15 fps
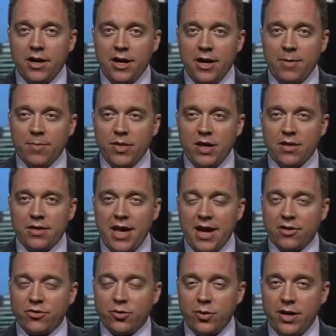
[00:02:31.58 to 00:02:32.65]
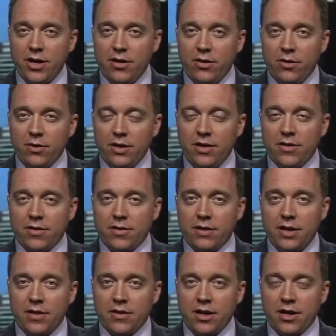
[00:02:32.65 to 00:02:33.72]
Um, the exact trail is
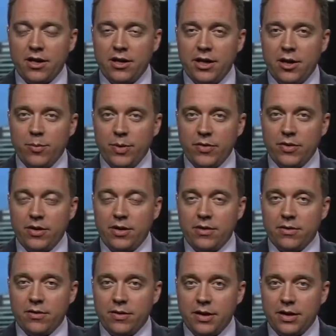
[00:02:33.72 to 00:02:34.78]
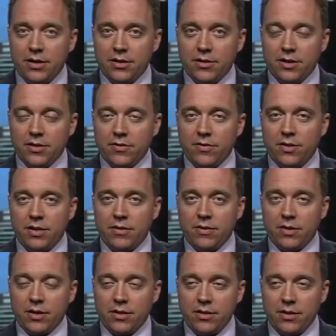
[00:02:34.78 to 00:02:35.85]
is unclear, but the the the,
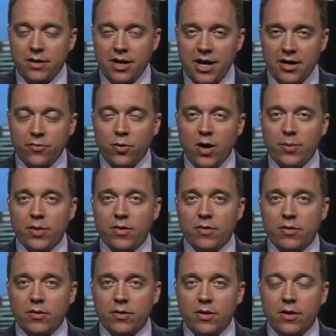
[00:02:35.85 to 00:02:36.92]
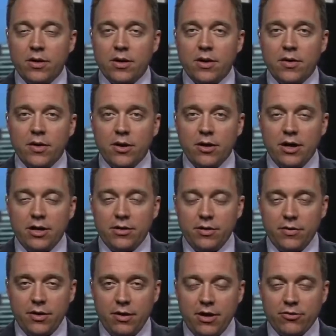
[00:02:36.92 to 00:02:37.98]
the kind of weapons that are in,
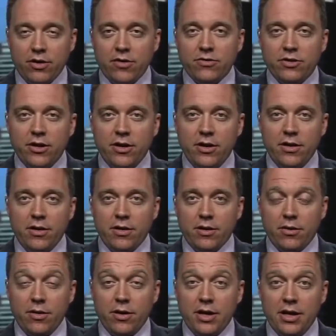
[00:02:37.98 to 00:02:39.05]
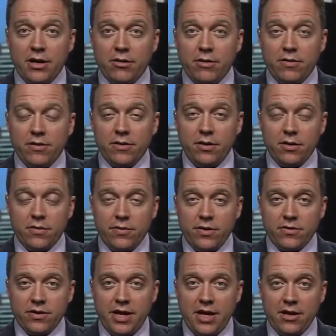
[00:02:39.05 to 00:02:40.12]
they're entering Syria are growing increasingly
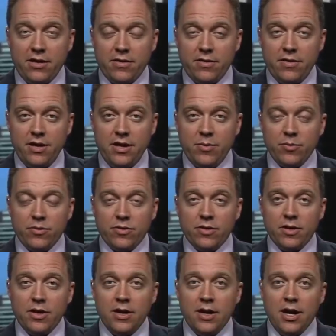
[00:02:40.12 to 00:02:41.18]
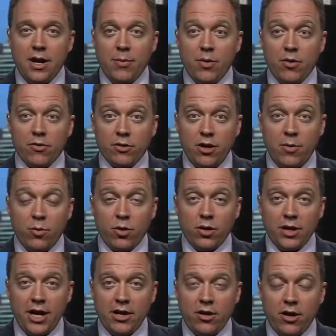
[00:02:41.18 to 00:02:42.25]
sophisticated. It seems um, there is a lot more
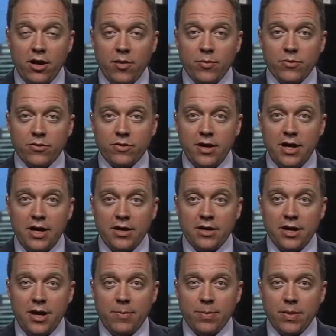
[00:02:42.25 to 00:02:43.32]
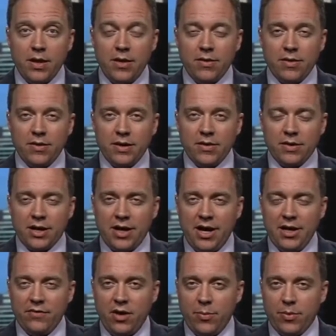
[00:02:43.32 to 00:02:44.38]
light arms, and um, and the, the
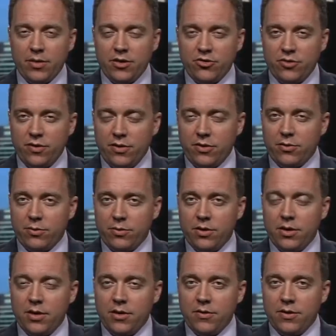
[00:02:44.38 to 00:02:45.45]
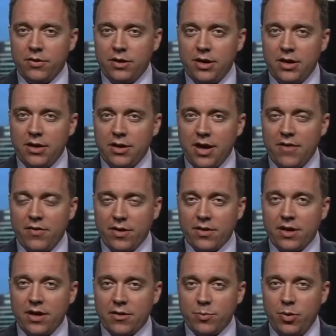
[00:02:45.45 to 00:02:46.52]
kind of opposition that the that the
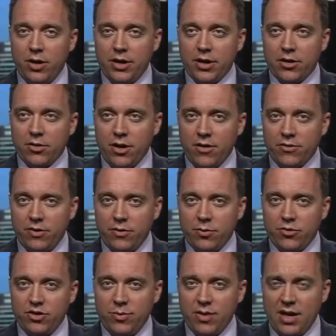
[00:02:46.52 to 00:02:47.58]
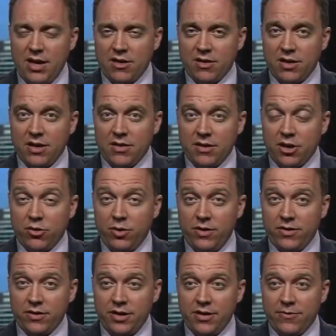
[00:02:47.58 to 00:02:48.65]
FSA is putting across to the regime is is
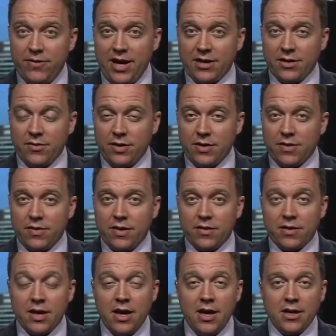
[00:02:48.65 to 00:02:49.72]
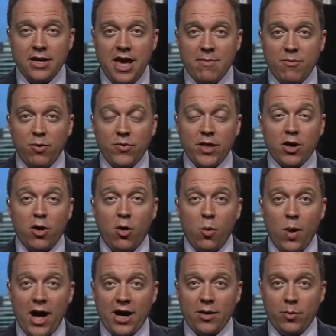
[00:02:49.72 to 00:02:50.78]
increasingly effective. It's this game of what they call
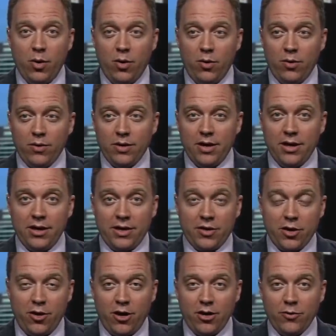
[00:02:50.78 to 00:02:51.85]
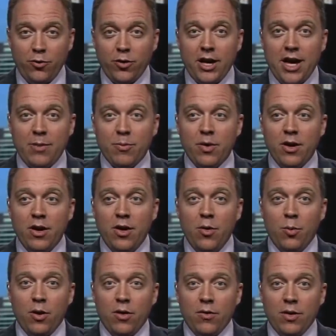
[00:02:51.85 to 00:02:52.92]
whack-a-mole, uh, like the carnival game,
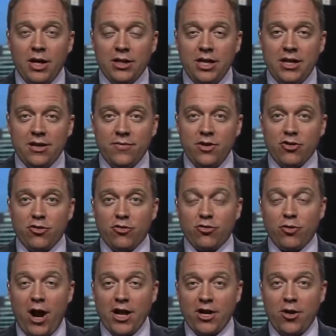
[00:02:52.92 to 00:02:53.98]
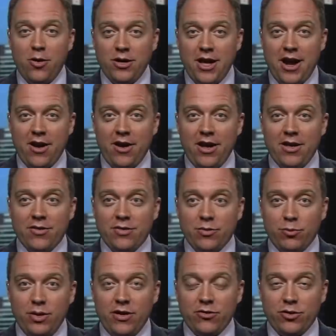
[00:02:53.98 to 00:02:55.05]
where elite divisions try to go into areas,
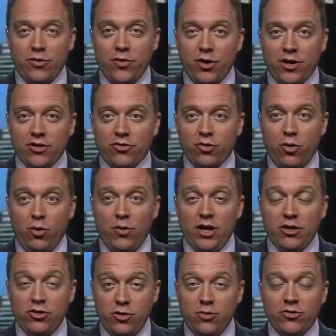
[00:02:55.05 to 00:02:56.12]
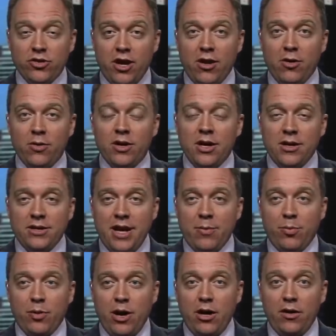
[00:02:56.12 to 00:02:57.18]
reassert their control. They do so
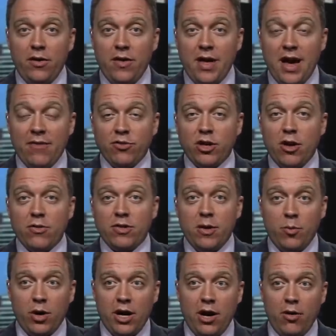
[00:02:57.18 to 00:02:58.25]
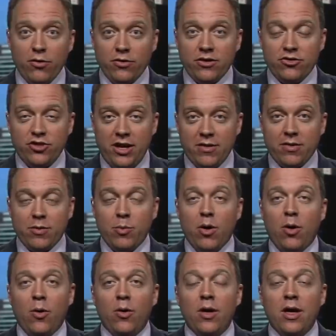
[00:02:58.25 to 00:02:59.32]
temporarily. They have to go somewhere else and chase the
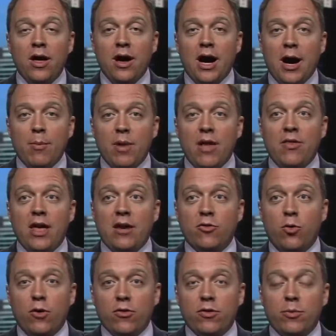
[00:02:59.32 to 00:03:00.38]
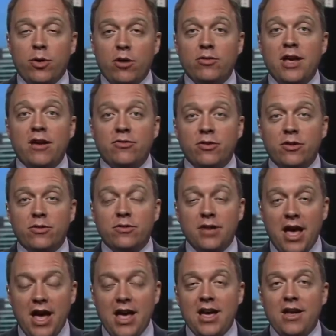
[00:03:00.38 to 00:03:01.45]
mole. Um, and then, of course, the protesters
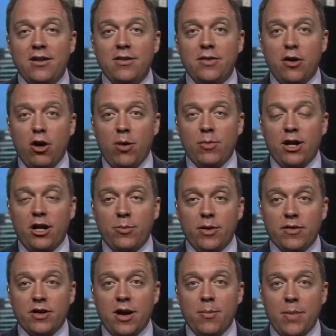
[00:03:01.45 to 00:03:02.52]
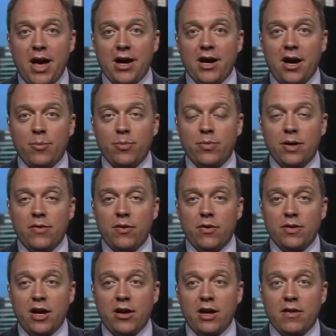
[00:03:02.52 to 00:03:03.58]
and the armed elements come back up in
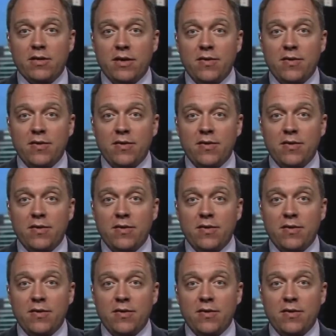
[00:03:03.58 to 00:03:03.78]
those areas.